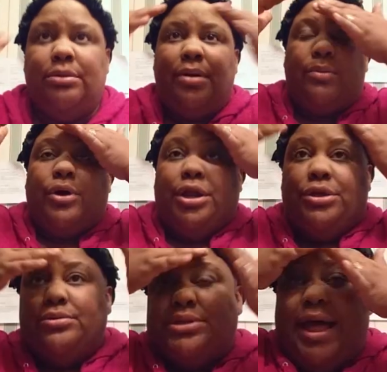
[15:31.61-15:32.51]
But we're going
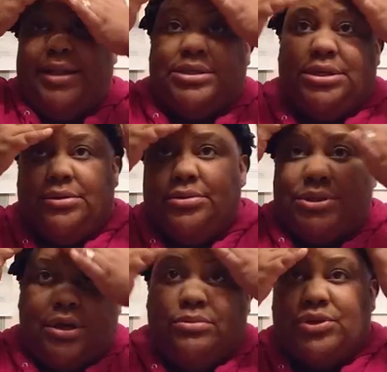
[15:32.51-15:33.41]
to use that too.
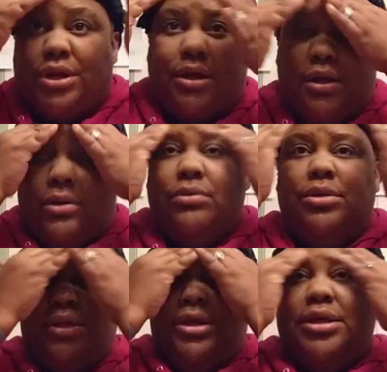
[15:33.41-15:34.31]
So I'm just going to
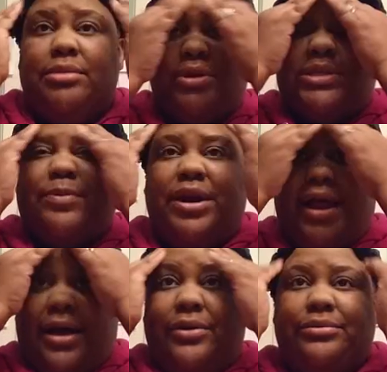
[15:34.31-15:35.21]
go, I'm going to spread it
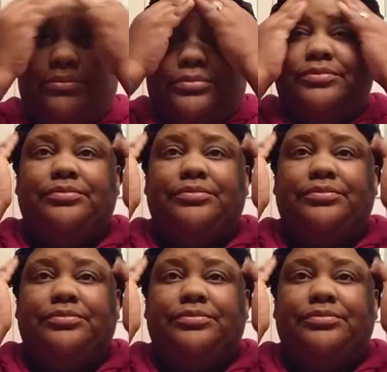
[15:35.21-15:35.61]
out